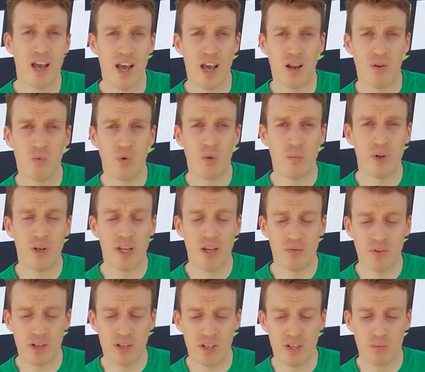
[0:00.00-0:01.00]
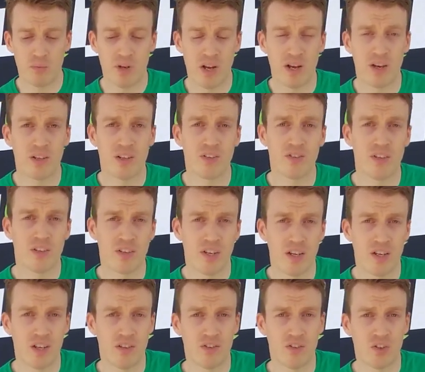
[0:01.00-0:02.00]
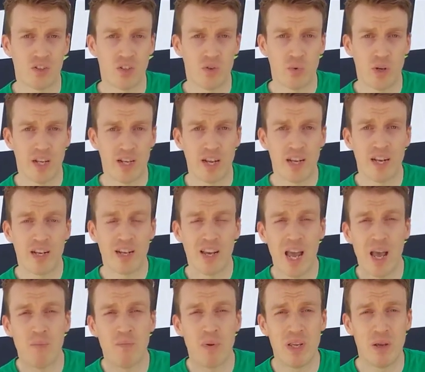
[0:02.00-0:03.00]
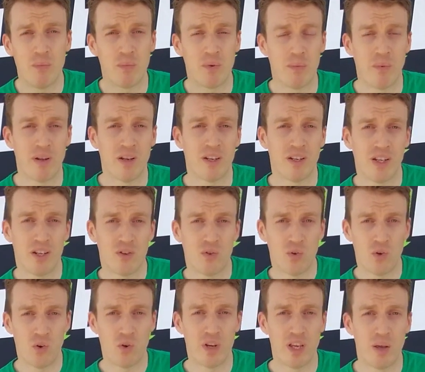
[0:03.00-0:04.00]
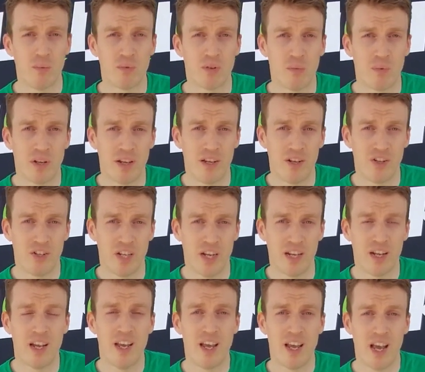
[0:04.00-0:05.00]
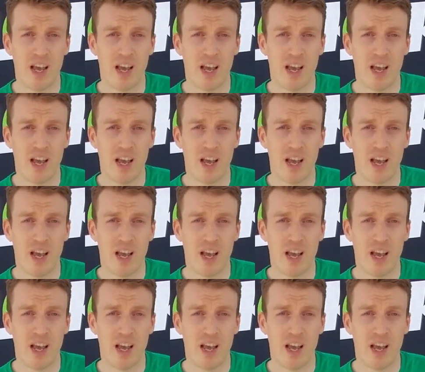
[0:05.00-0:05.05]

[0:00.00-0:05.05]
and we believe that this product is designed in such a way that it can be implemented into an OEM supply chain